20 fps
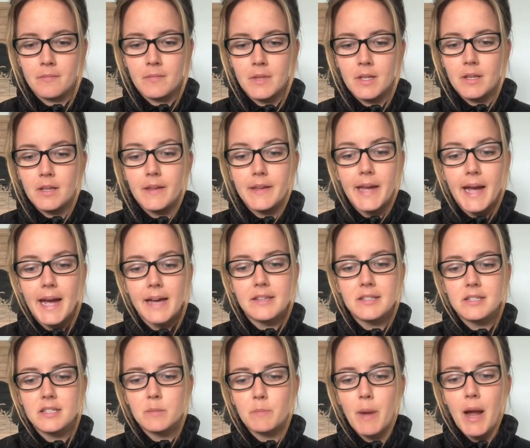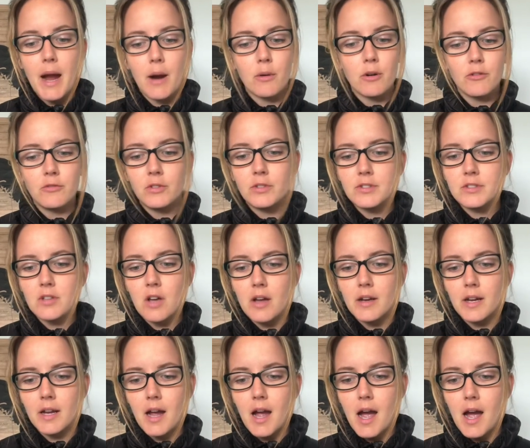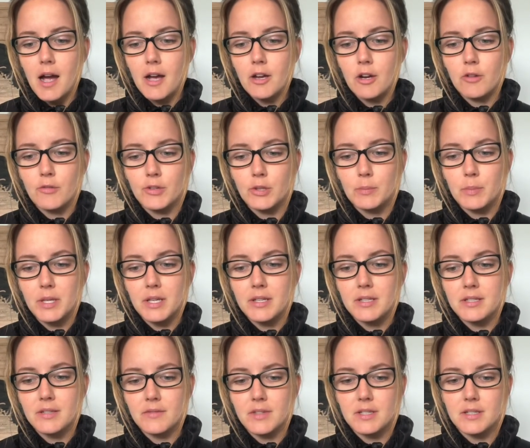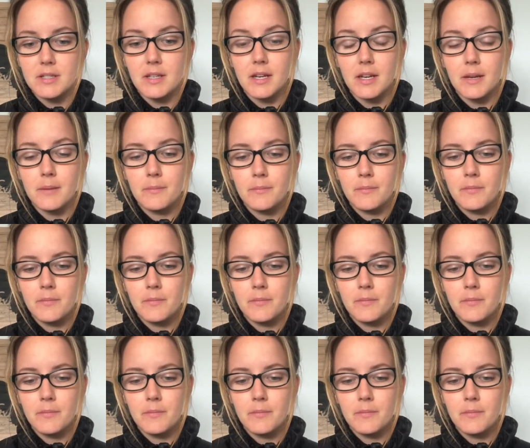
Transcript: He cast his powerful sonic eye over the peaks of the city.